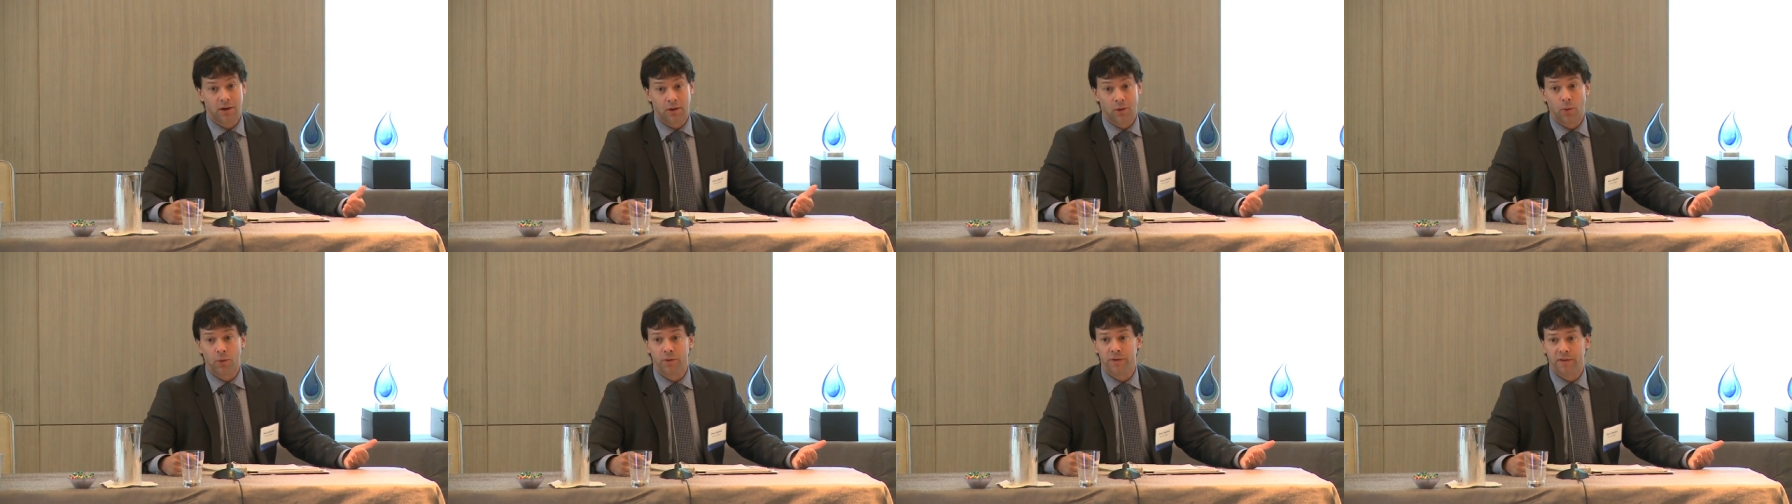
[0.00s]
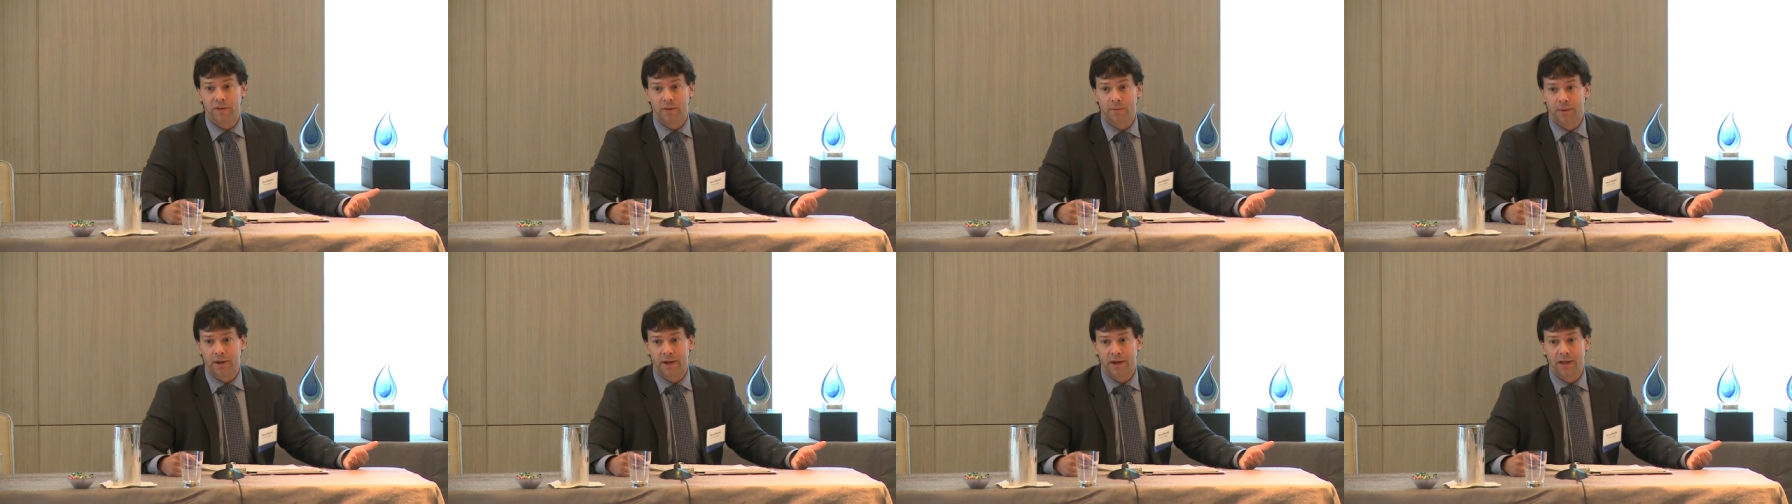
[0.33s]

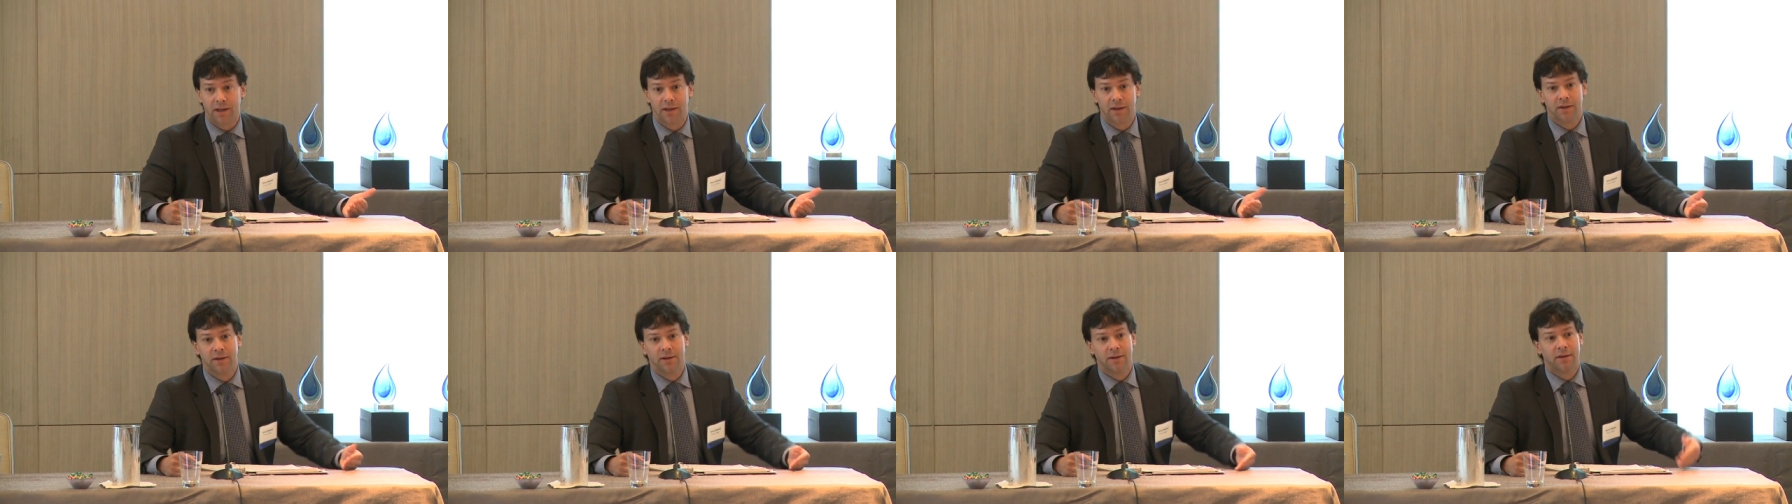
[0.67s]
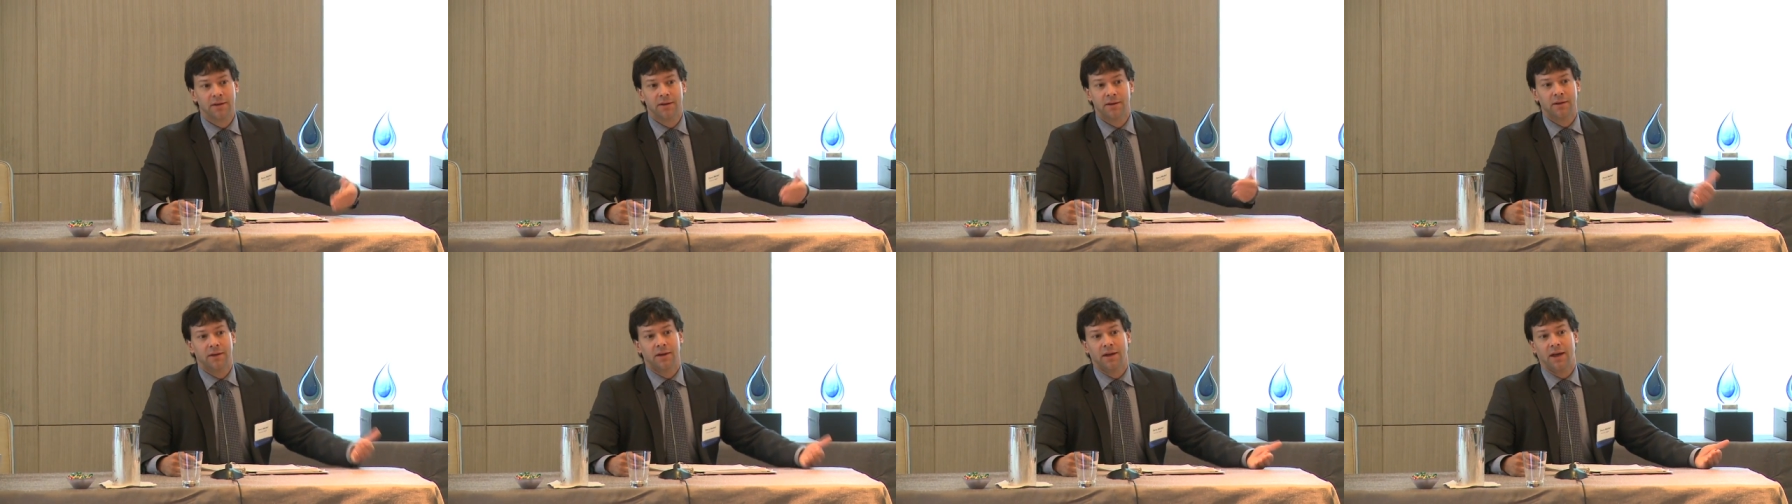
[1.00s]
holding money,
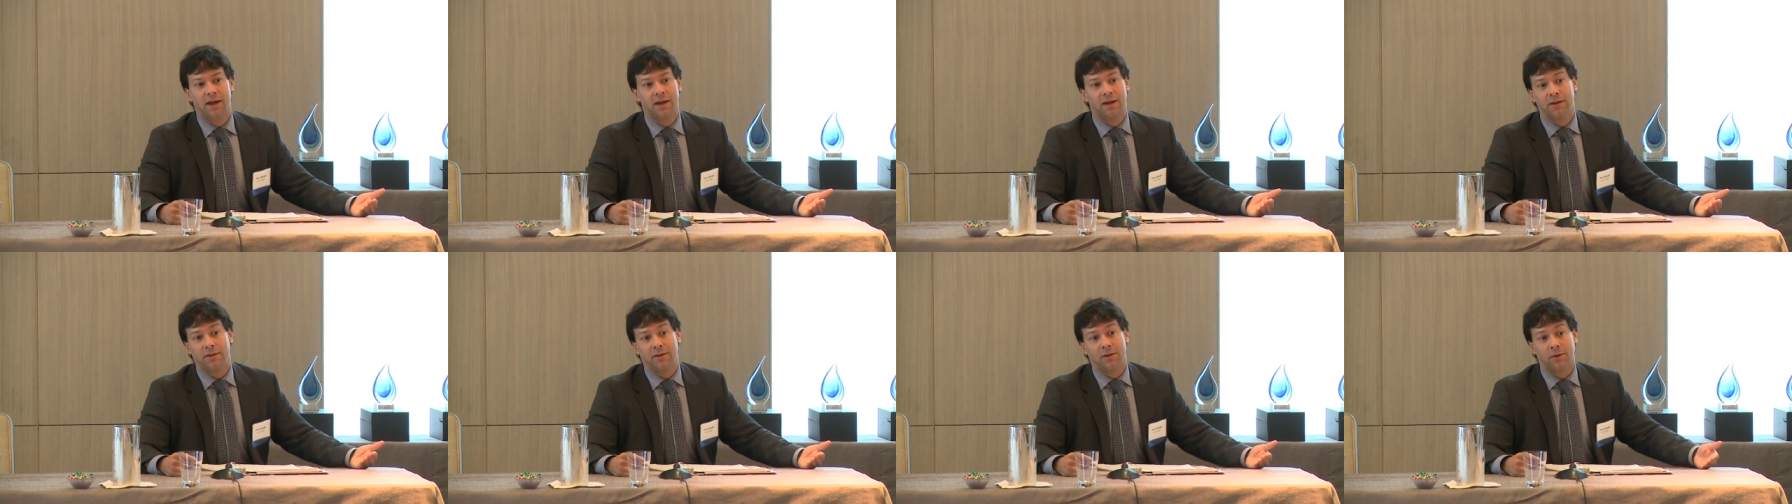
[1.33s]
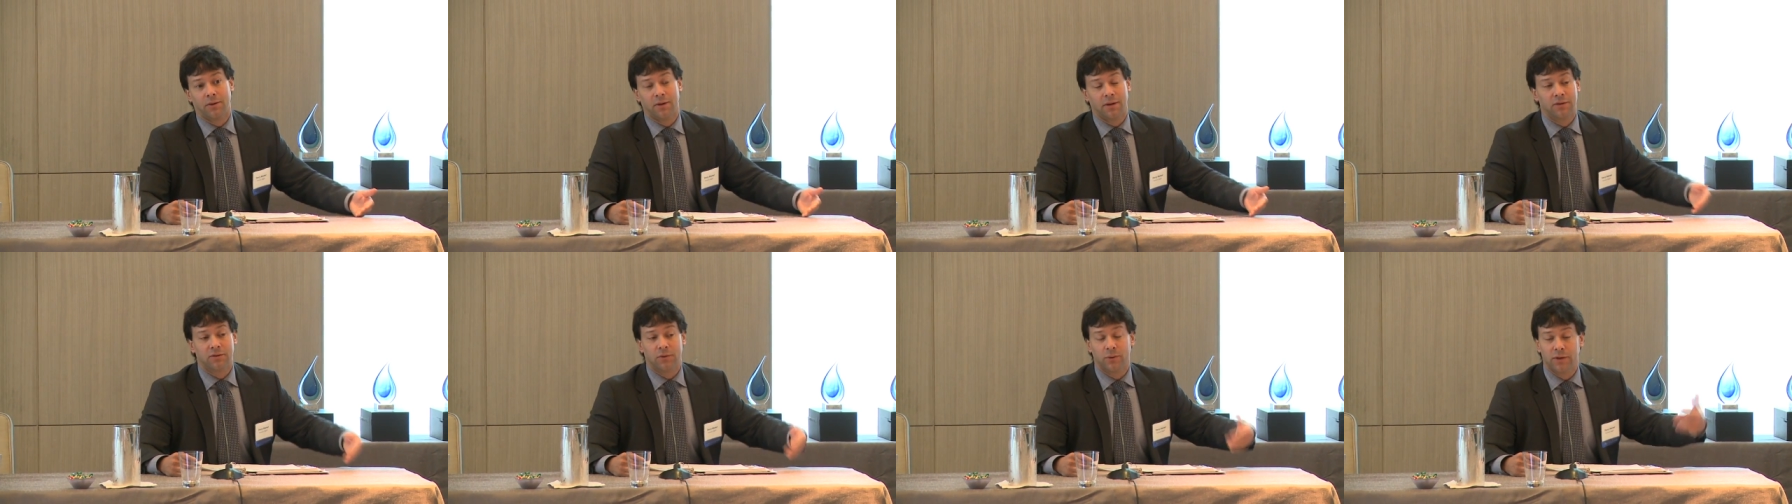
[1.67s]

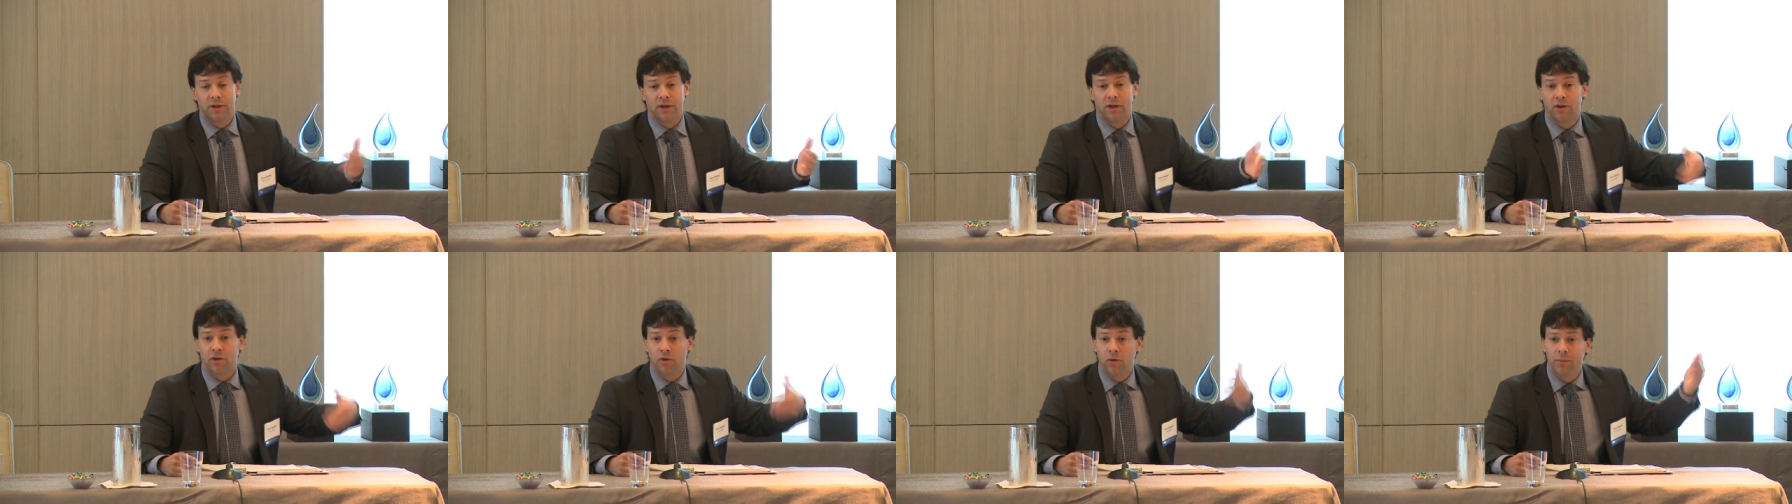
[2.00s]
and it's only